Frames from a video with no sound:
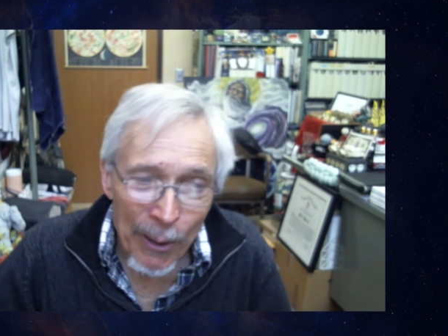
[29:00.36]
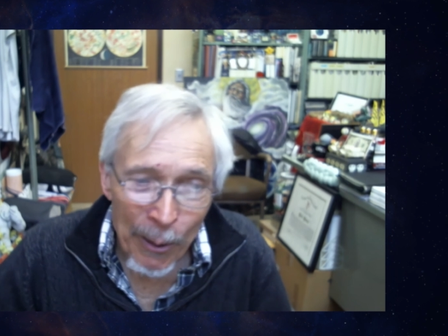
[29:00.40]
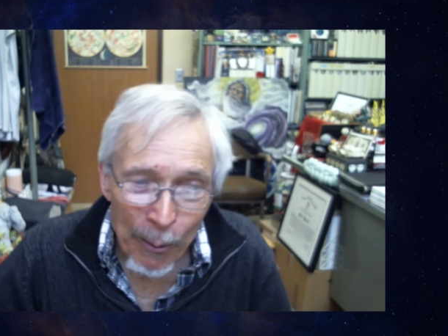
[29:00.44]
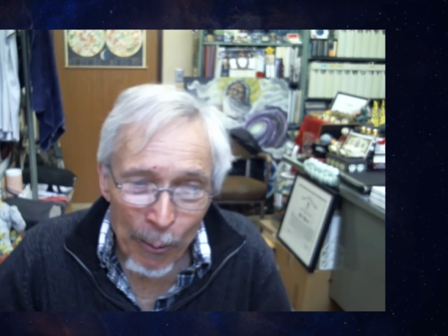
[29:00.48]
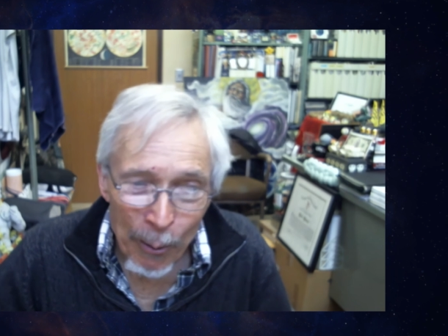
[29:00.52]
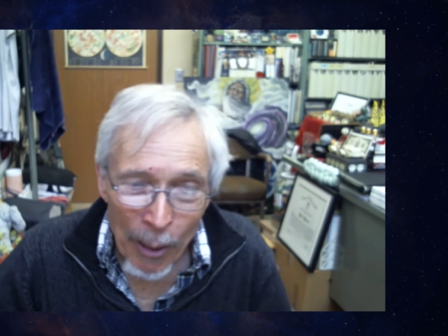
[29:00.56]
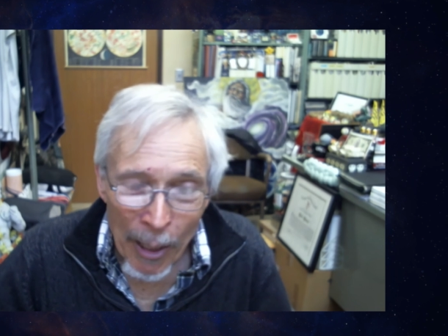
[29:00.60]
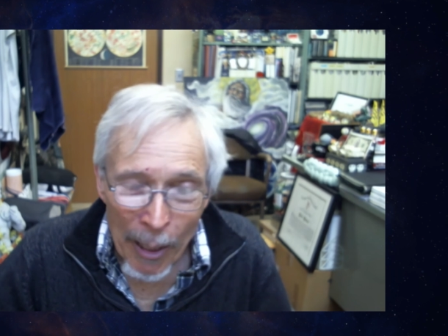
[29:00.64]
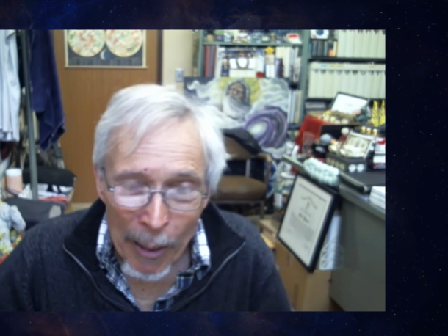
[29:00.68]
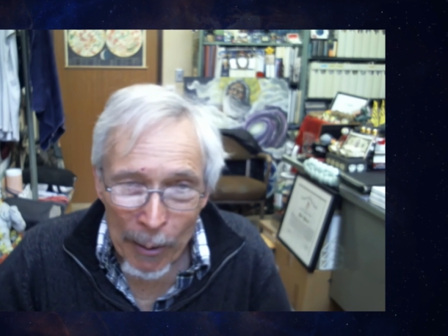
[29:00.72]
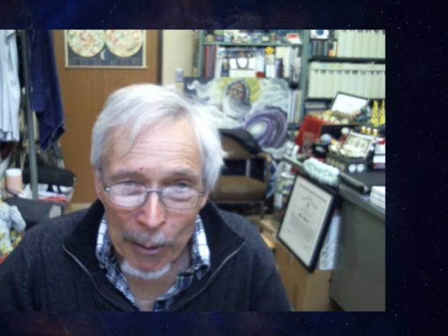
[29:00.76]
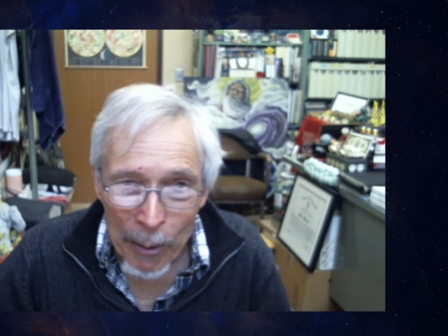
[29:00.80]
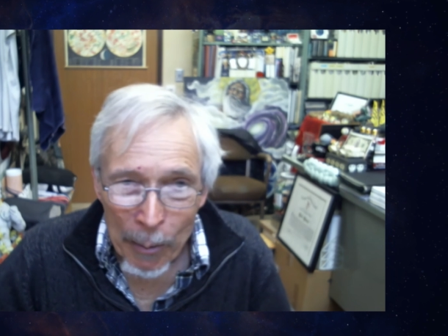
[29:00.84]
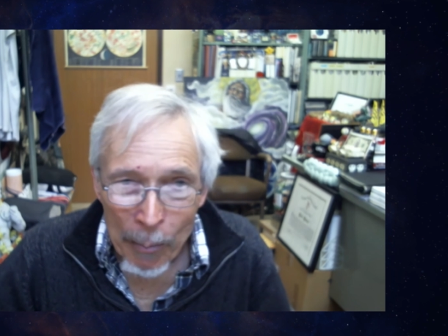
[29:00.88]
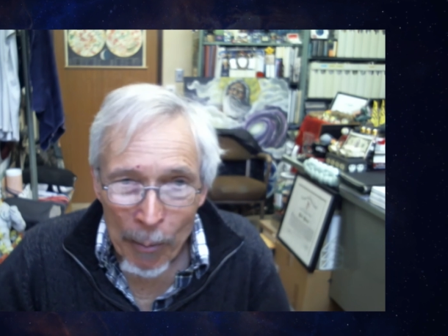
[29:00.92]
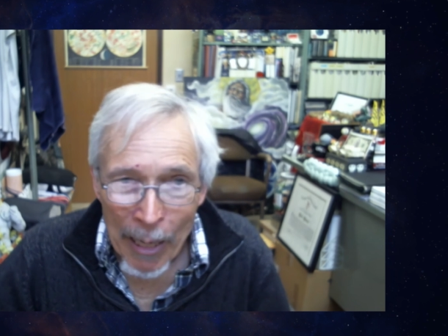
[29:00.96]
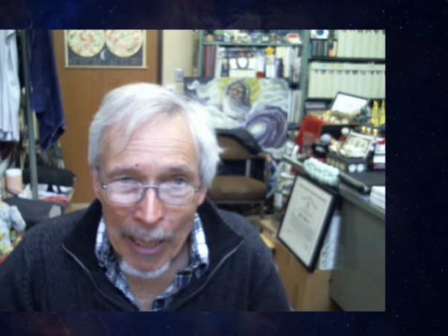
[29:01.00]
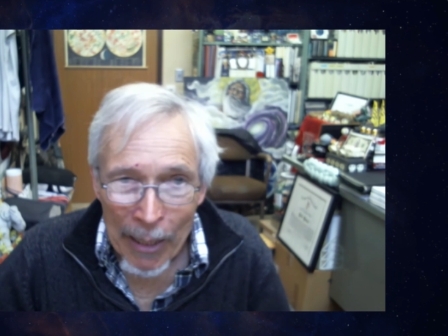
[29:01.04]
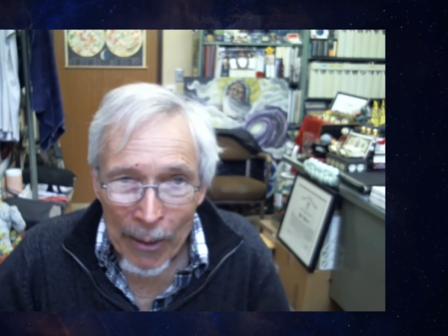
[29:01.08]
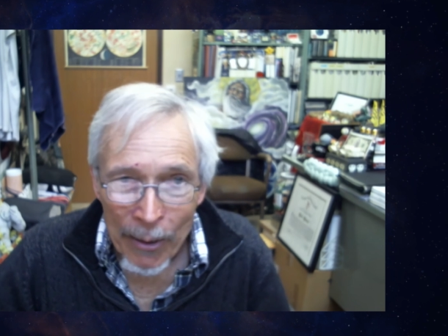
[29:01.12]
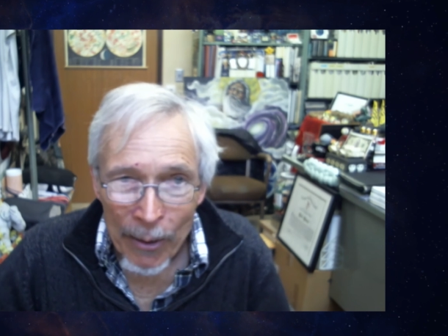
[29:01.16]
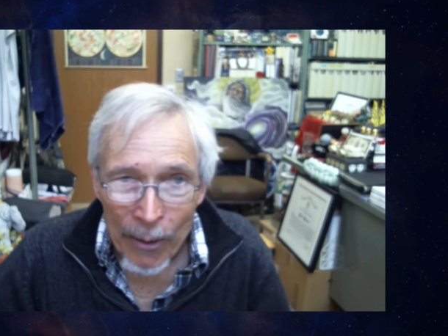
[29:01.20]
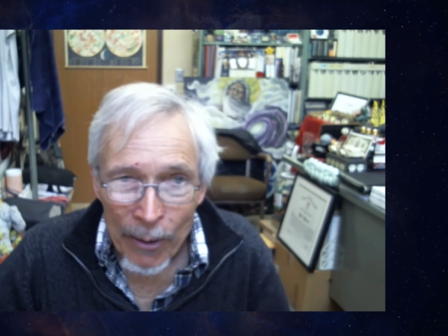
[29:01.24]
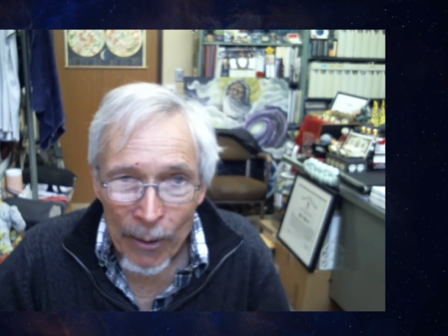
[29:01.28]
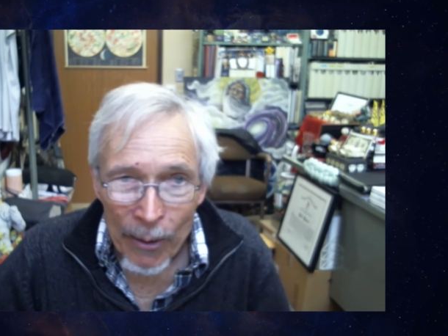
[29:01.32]
of times the
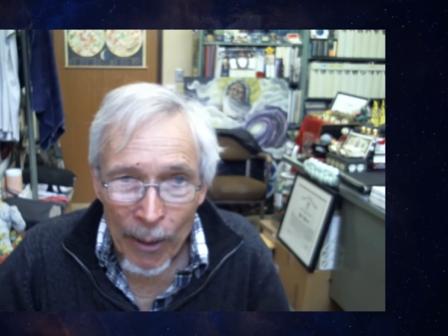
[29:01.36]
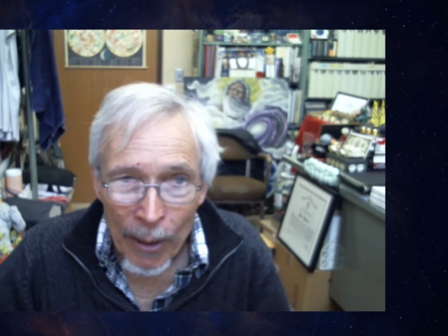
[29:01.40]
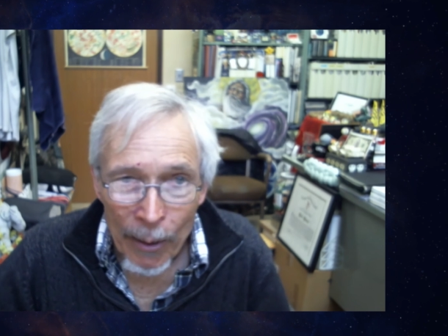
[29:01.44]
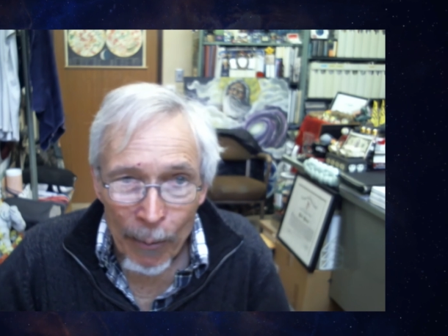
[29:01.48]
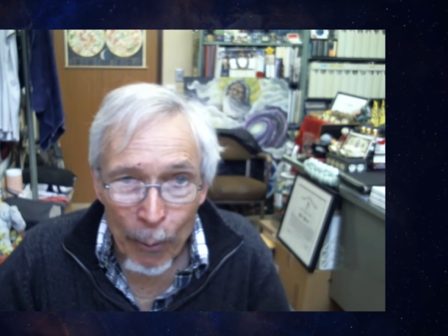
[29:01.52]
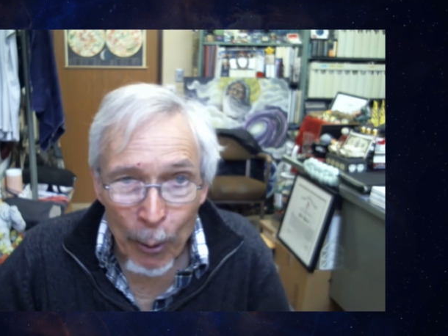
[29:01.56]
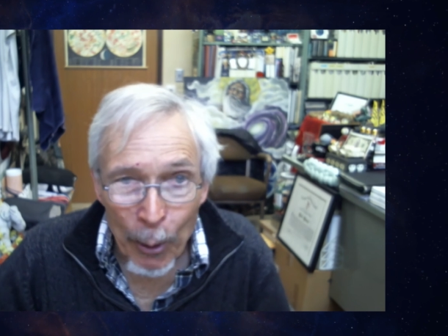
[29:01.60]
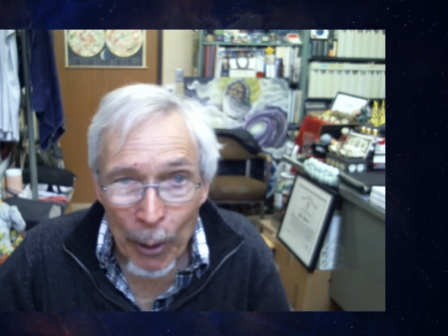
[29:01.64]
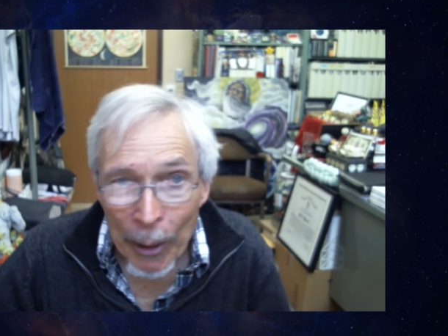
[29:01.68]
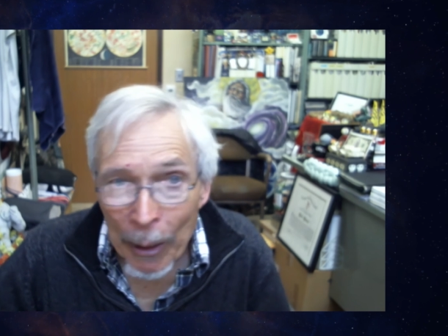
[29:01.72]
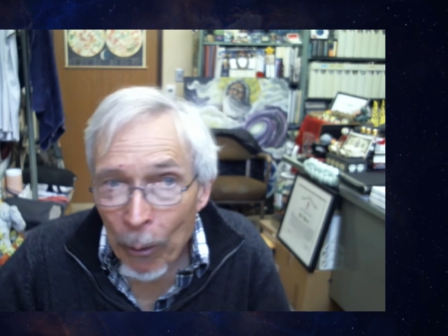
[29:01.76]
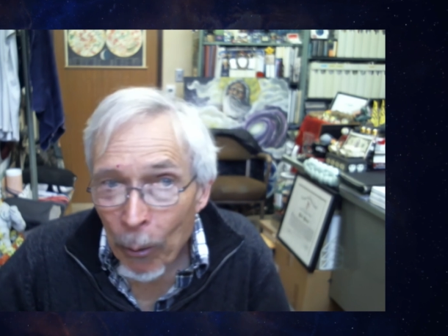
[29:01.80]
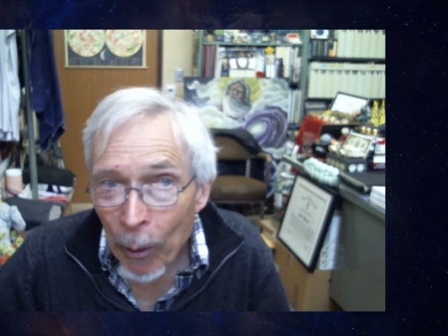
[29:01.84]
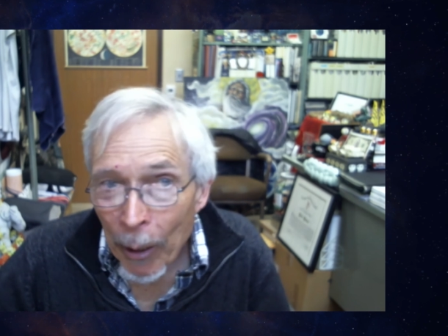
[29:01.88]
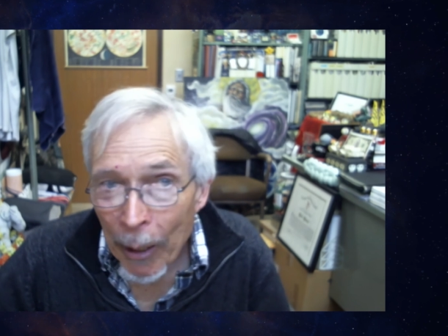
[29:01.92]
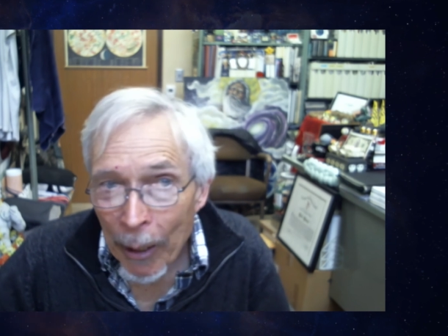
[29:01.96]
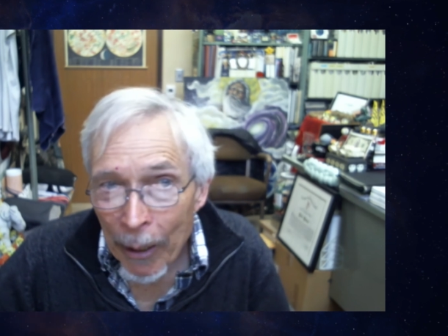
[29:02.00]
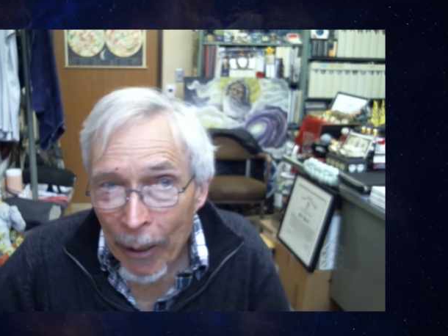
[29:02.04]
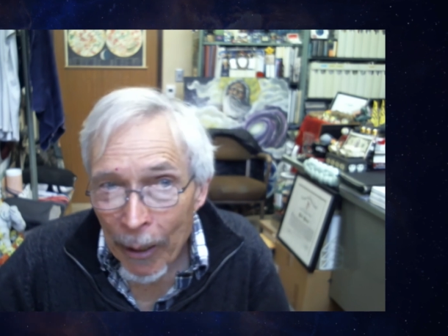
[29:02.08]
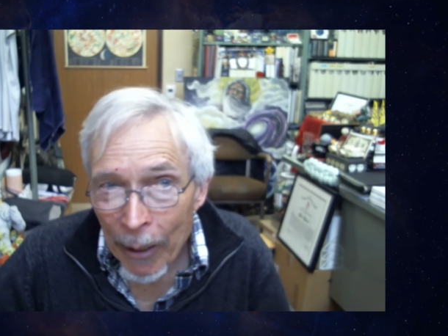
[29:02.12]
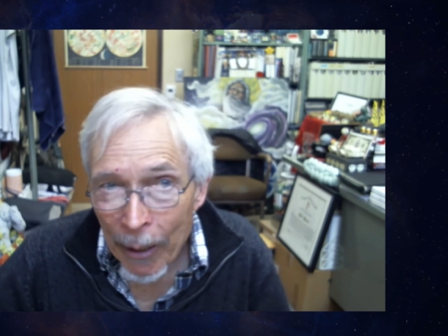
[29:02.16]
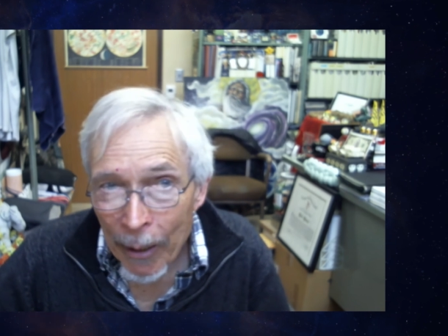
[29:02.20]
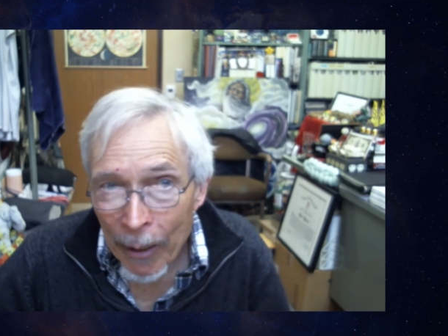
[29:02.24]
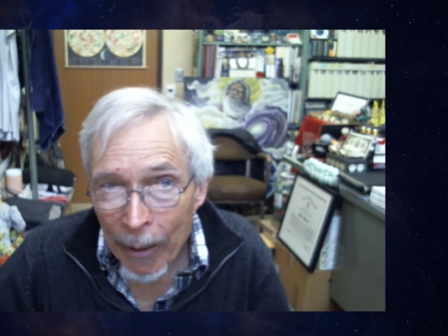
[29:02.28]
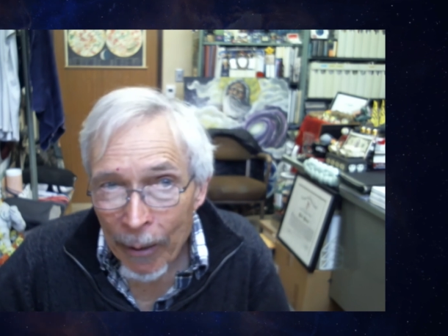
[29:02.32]
mass of the sun very
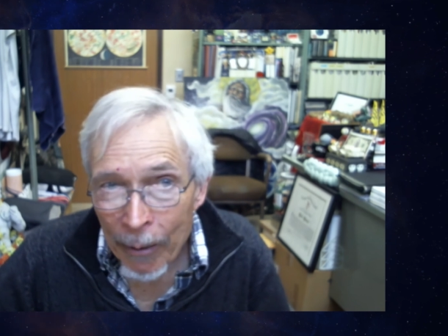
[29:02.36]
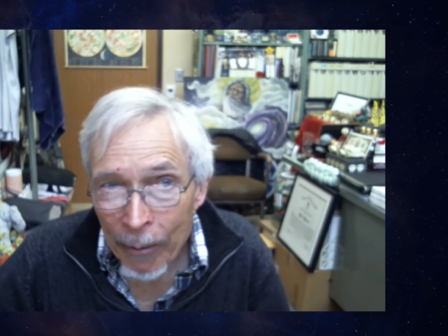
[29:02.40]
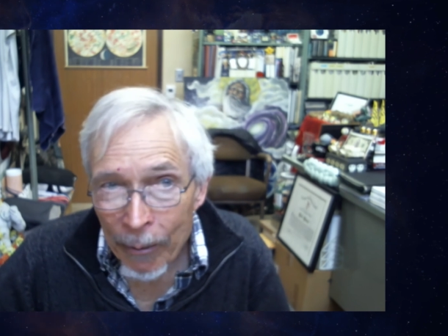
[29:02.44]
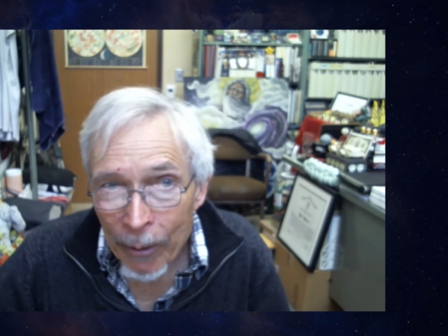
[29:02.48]
quickly,